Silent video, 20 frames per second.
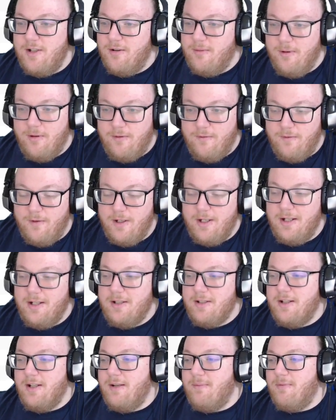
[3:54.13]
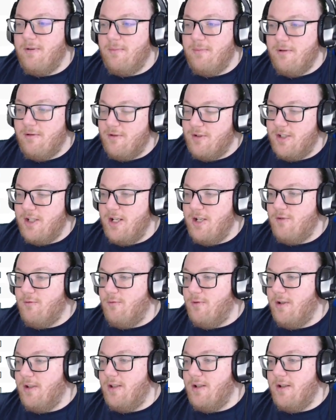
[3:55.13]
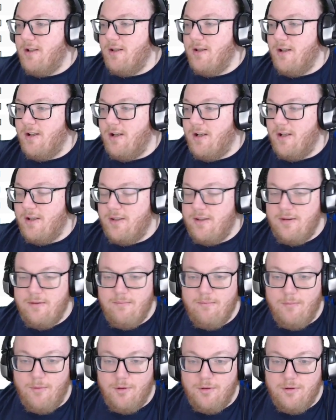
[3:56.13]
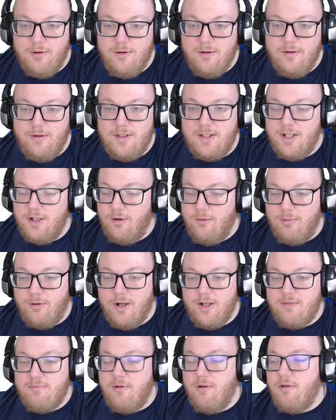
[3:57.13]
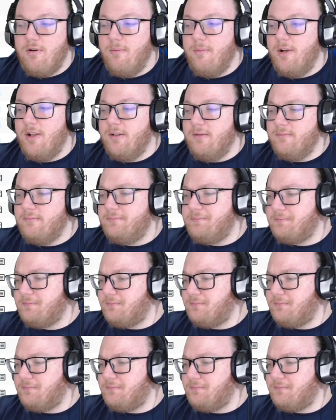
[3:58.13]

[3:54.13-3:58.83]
They're both fighting type. They're both stage one uh, single prize Pokemon.